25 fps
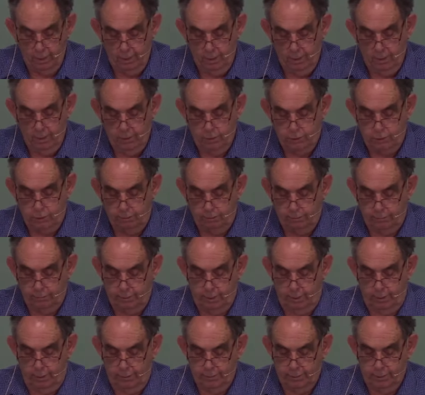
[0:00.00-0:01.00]
She will
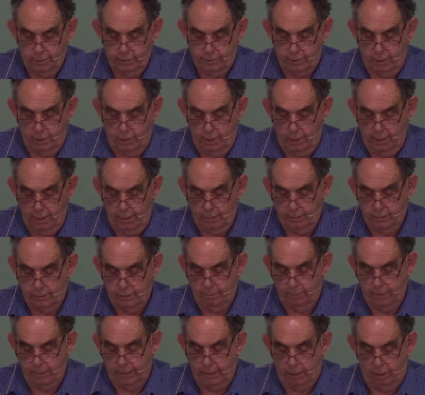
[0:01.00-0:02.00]
not desire to
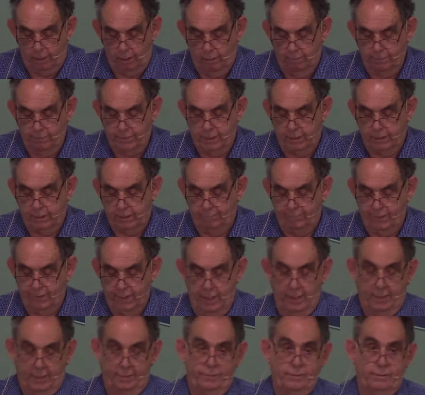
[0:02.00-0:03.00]
be an object of
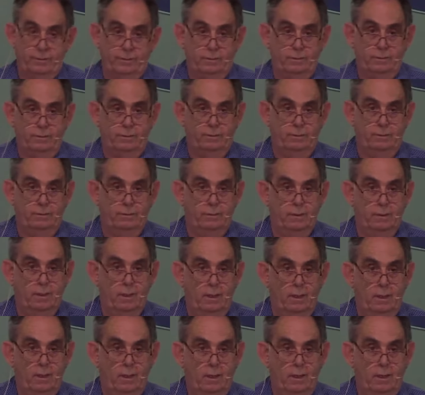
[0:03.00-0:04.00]
lust.
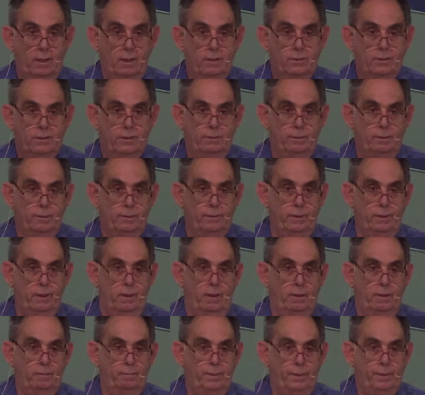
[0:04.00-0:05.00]
She will
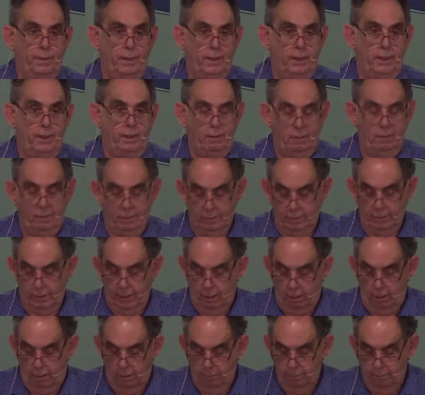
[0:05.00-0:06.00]
not be the
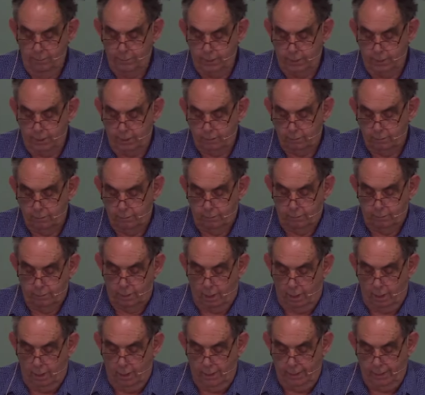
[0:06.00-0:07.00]
object or
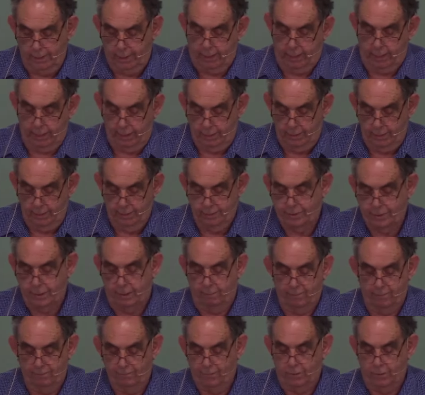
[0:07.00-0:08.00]
eye candy, as some
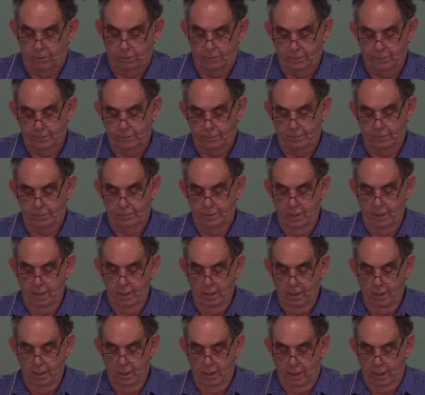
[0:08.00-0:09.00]
have called it,
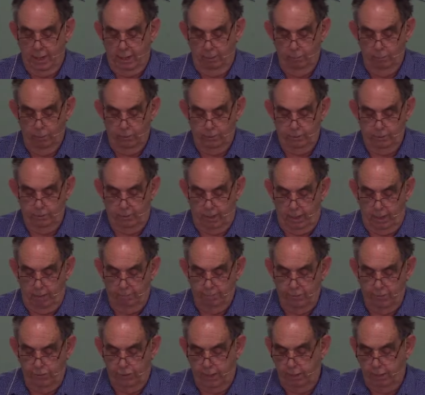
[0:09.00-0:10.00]
and will do
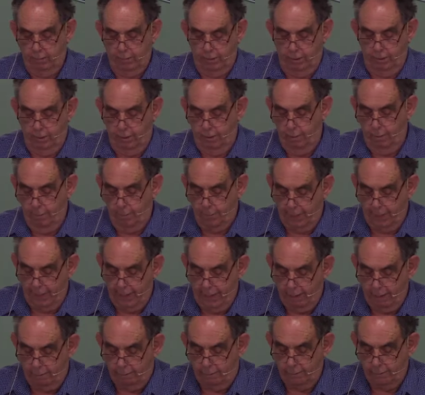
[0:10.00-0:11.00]
everything within her
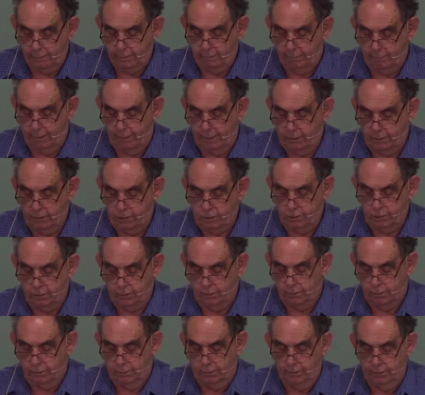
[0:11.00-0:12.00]
power to make
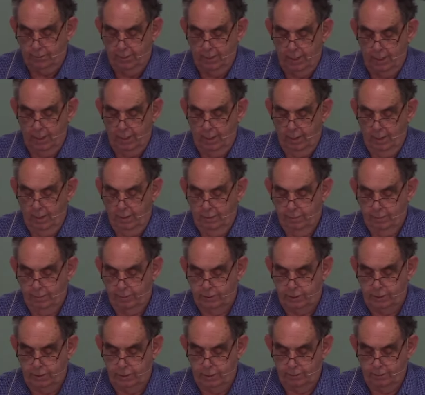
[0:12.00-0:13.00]
sure that
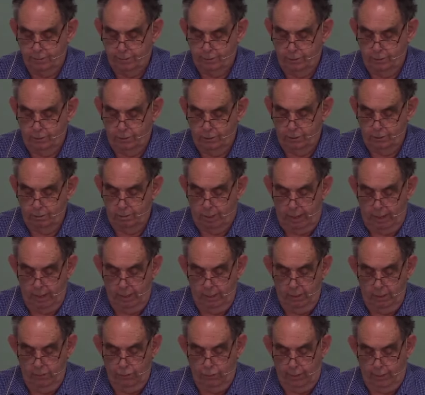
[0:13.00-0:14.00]
she doesn't do
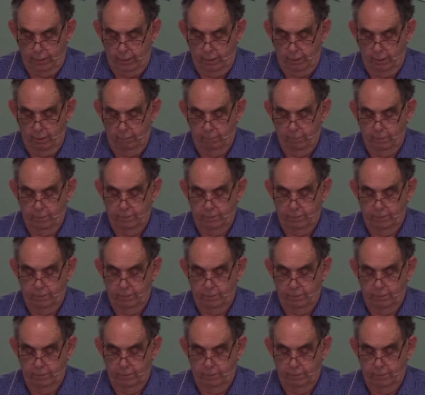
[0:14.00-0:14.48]
anything that would